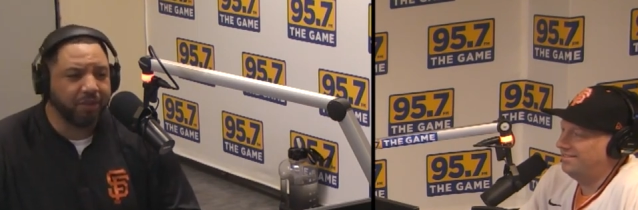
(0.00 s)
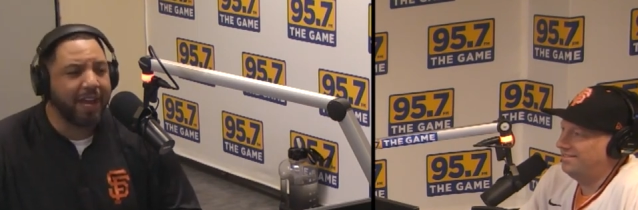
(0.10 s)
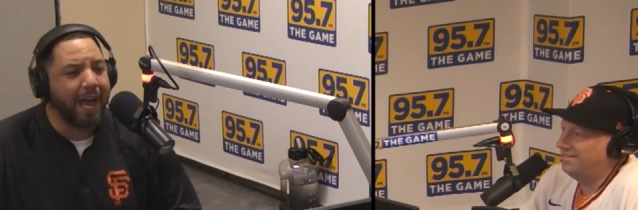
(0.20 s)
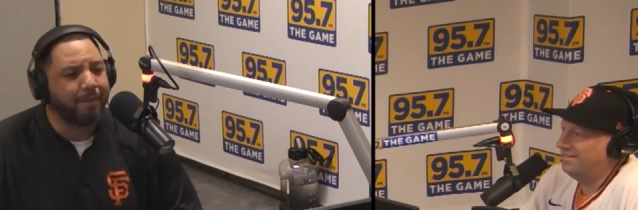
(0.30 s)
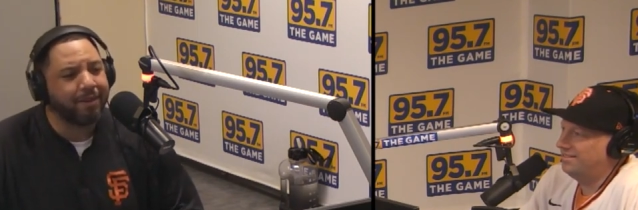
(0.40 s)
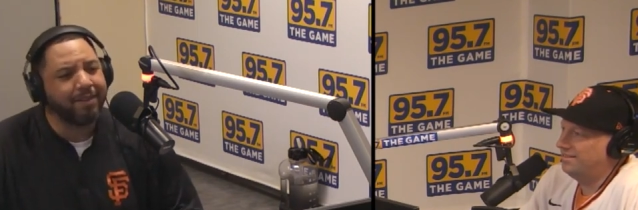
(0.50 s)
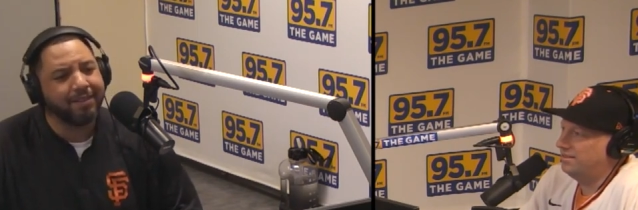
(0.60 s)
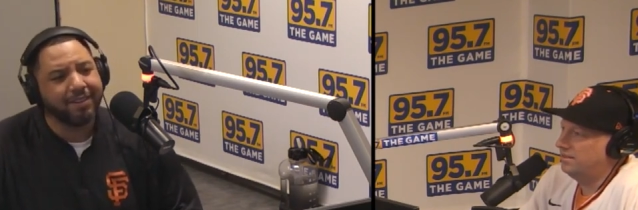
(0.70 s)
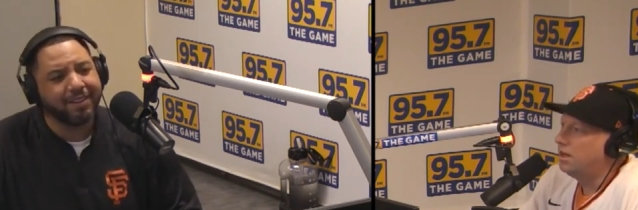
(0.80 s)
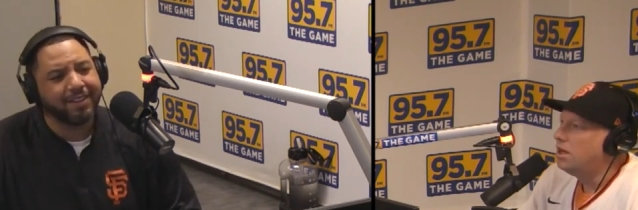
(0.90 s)
Speaker 1: dabbing,
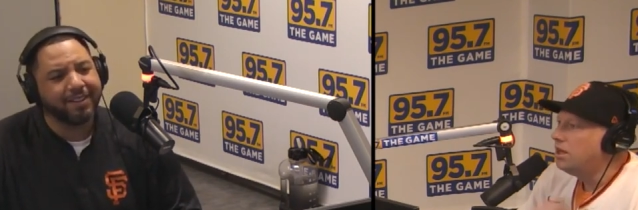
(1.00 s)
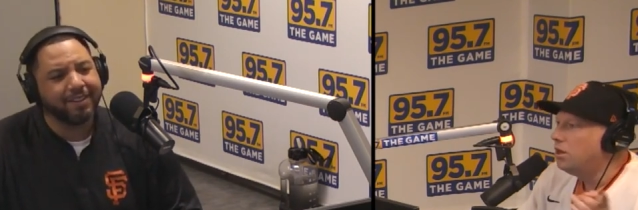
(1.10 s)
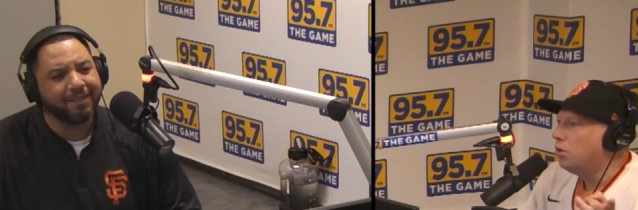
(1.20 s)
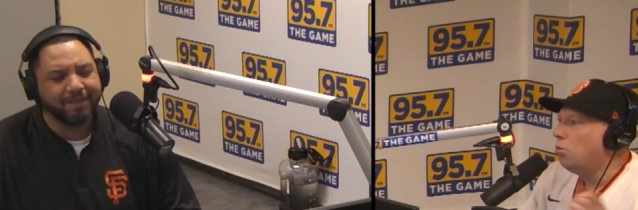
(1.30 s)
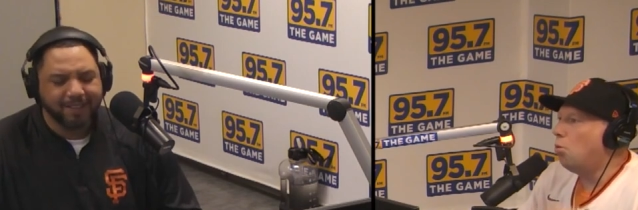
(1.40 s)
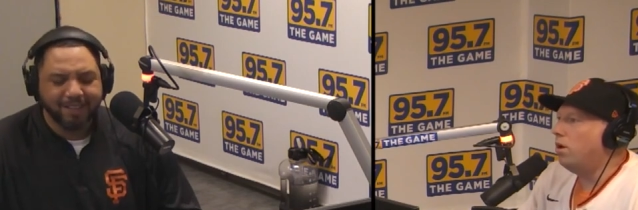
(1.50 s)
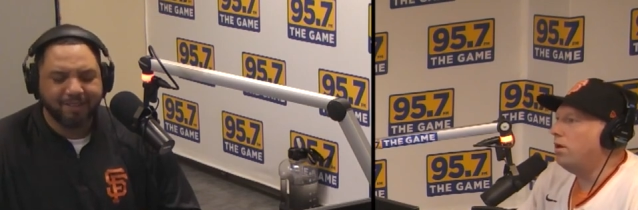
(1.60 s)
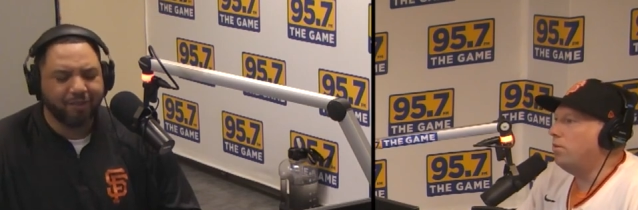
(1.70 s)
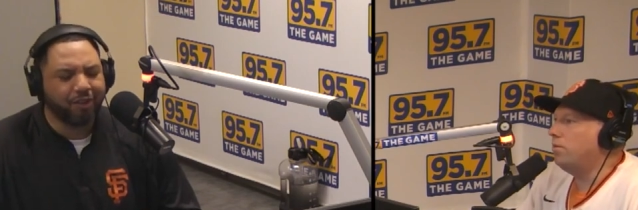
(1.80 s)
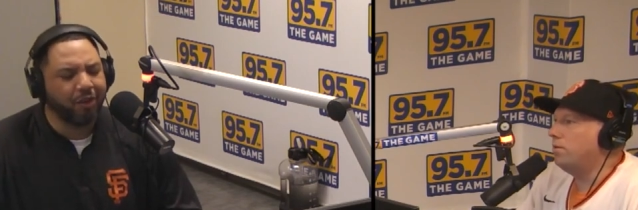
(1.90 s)
what
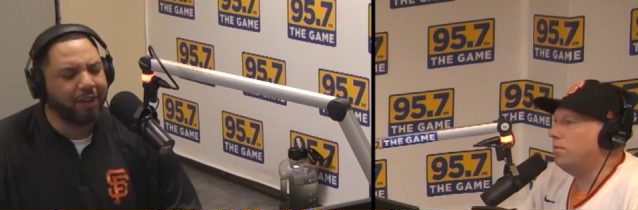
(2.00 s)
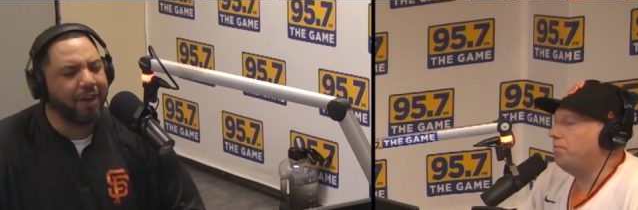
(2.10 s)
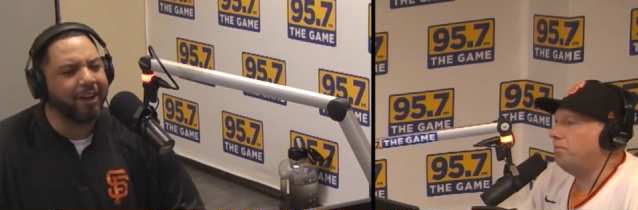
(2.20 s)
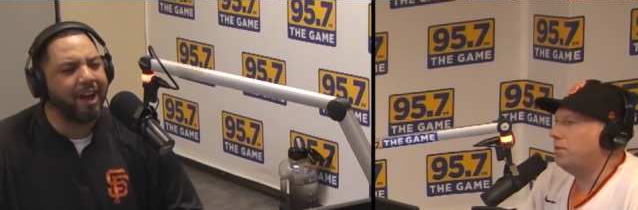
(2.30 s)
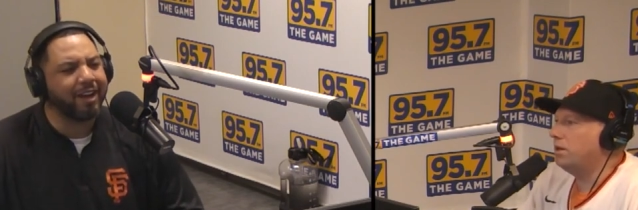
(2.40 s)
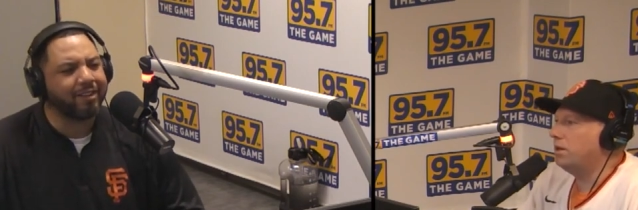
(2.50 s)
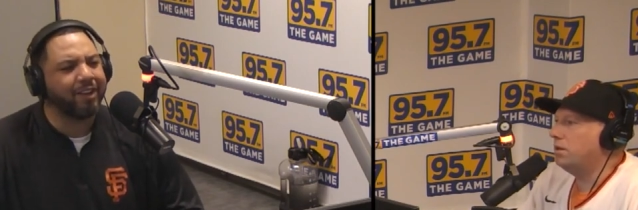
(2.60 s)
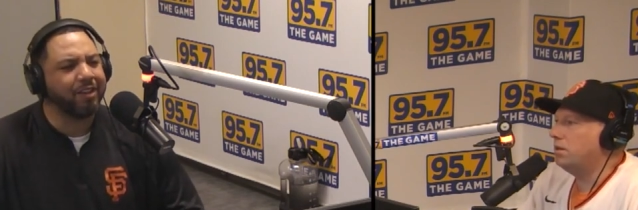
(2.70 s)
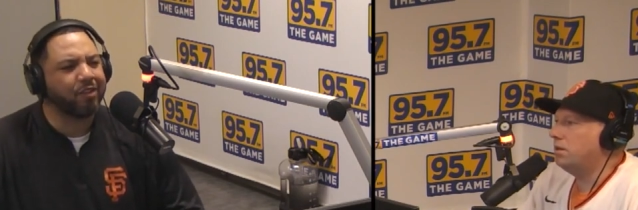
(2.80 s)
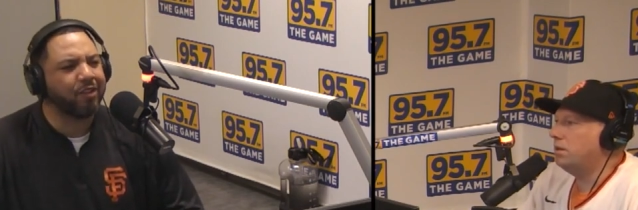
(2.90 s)
just shows how out of
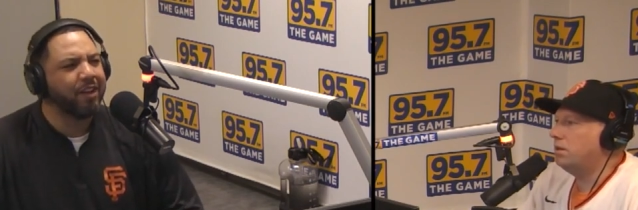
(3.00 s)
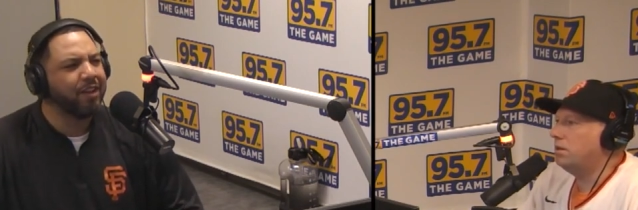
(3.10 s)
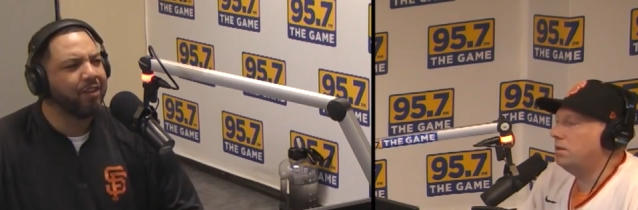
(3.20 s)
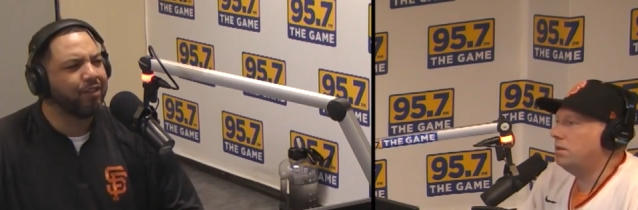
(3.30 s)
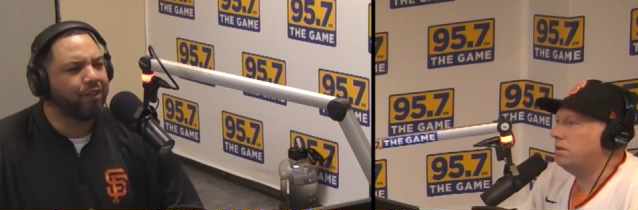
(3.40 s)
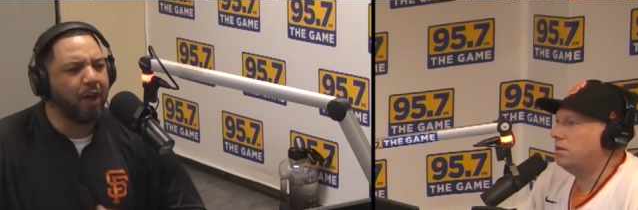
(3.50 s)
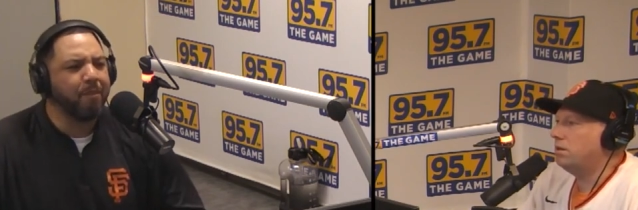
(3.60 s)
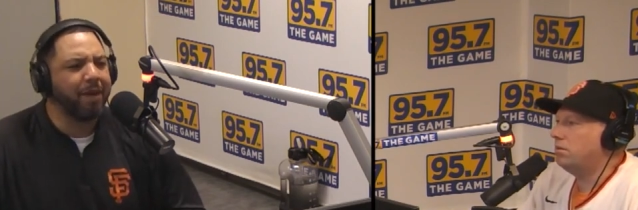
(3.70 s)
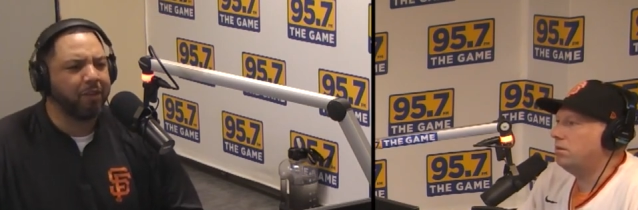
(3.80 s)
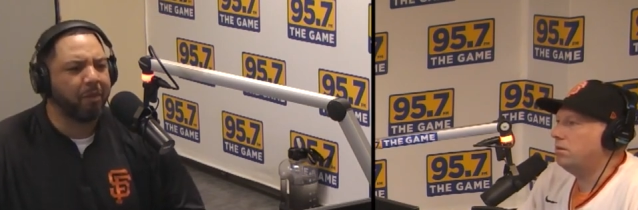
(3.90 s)
touch
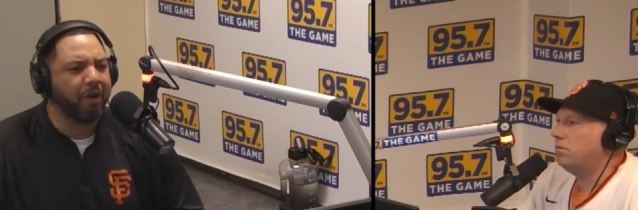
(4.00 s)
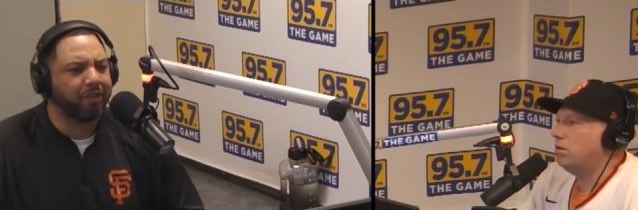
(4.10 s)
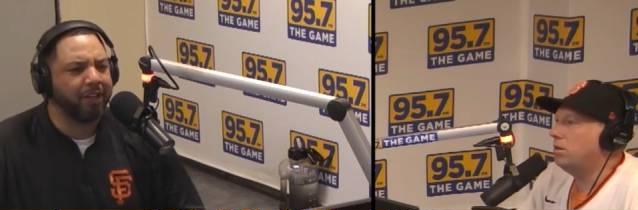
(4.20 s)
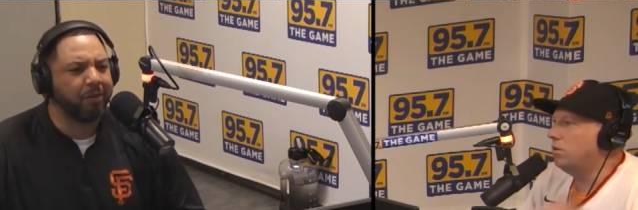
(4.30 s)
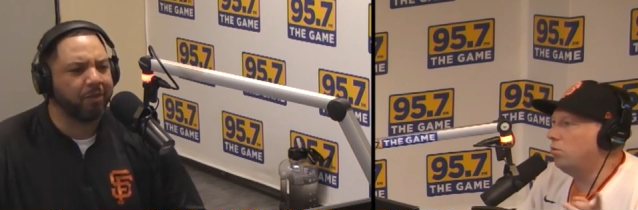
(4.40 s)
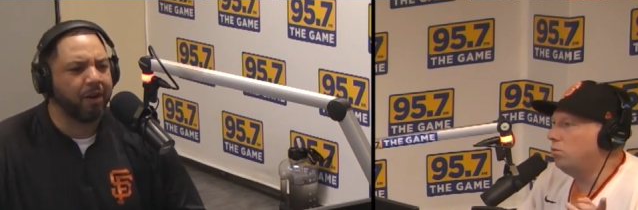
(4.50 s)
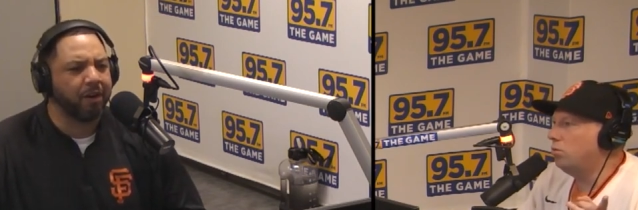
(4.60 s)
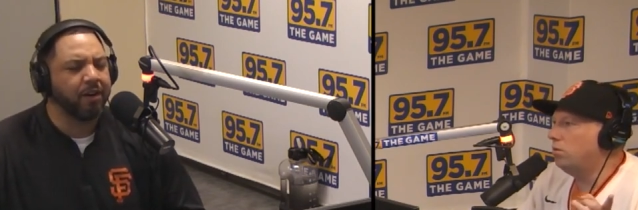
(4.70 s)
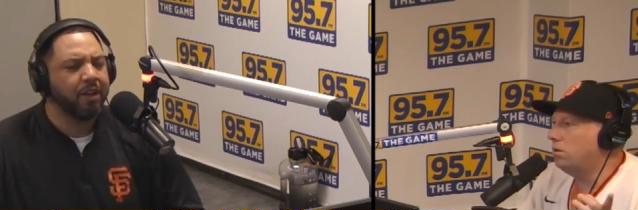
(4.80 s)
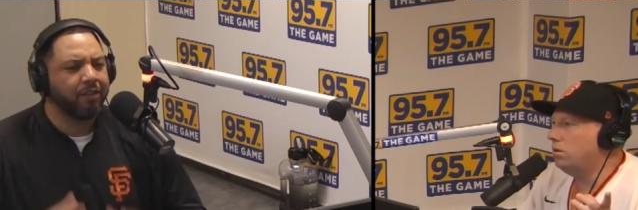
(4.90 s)
some baseball teams
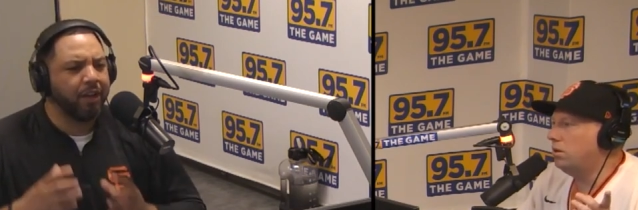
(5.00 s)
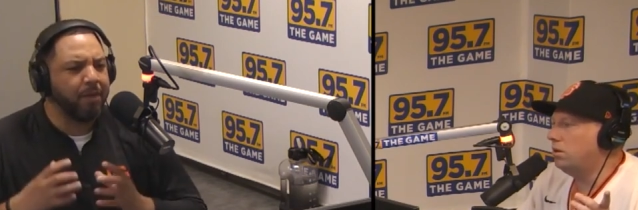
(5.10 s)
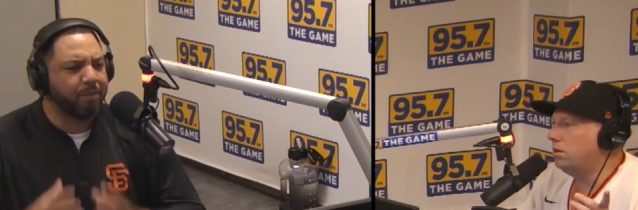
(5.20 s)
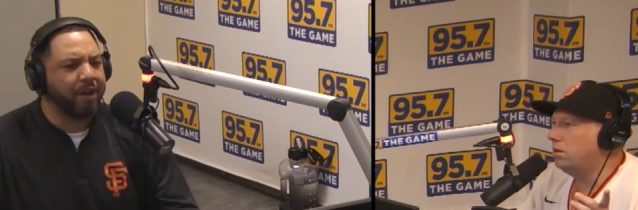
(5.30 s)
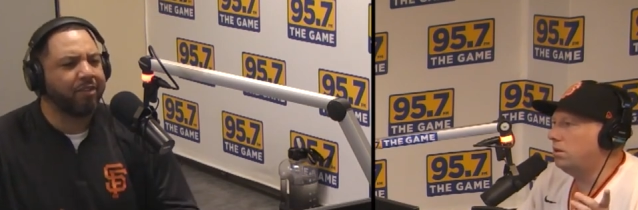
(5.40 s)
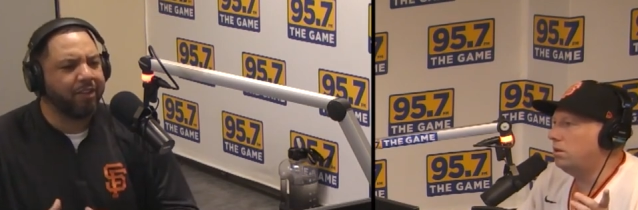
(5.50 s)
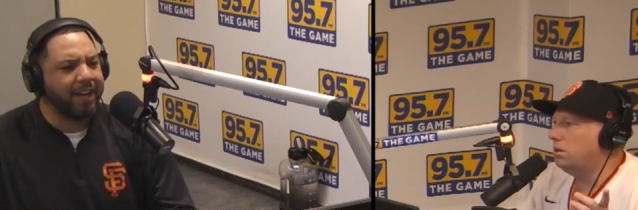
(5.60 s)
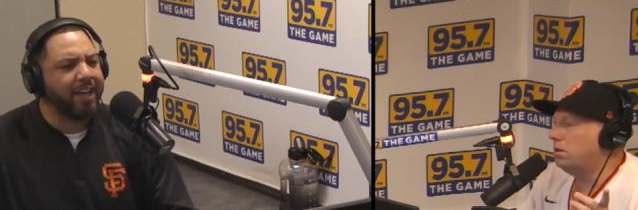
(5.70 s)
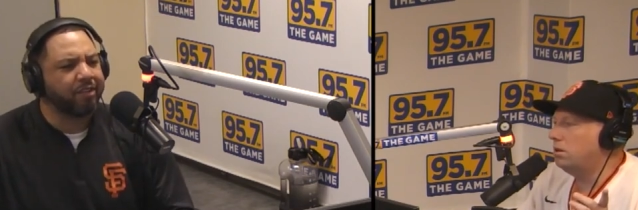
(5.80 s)
are to embrace today's